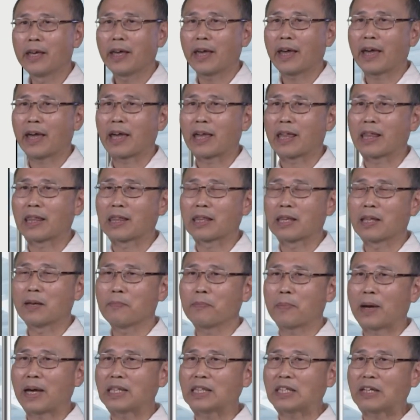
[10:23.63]
And
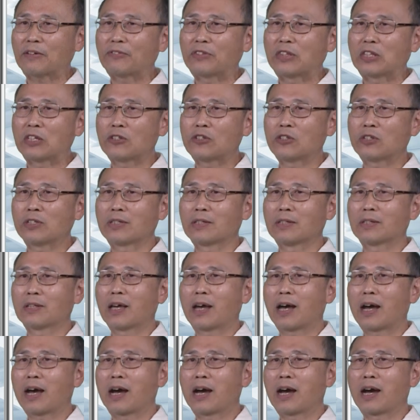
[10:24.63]
by definition,
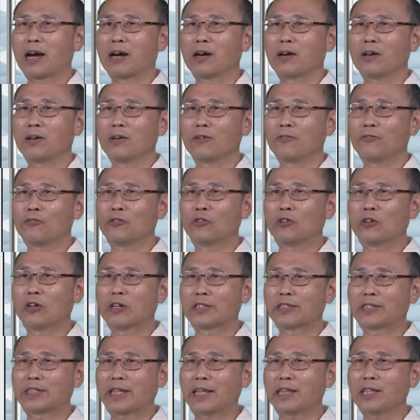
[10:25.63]
for
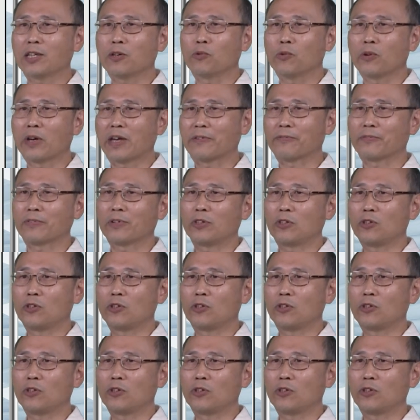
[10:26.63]
a standing wave,